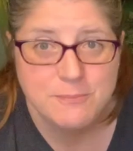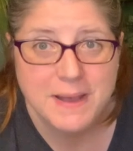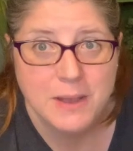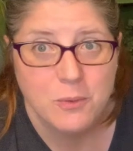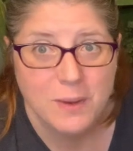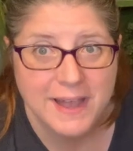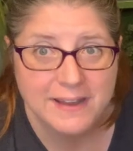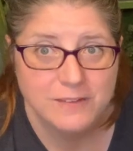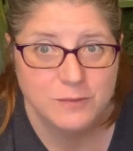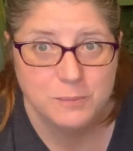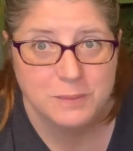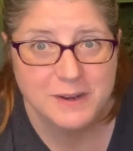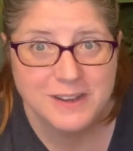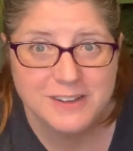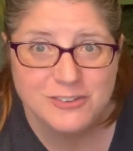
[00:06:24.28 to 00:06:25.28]
my wax
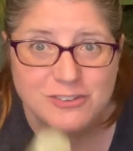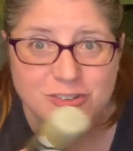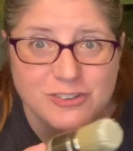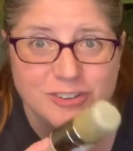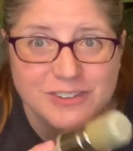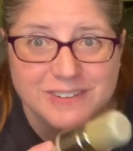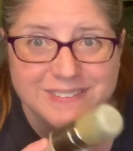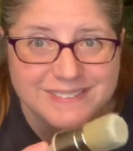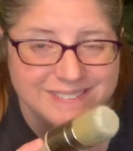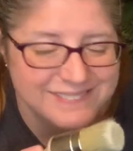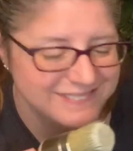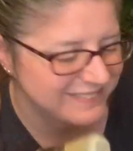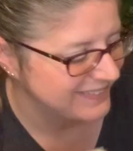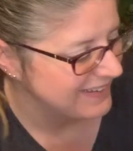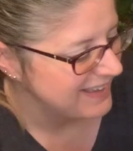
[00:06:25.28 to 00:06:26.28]
brush.
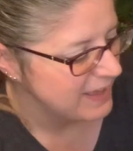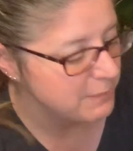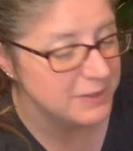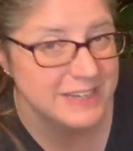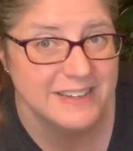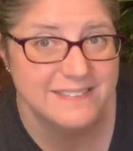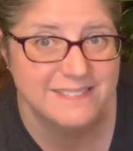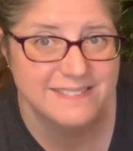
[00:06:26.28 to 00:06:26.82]
I'm gonna get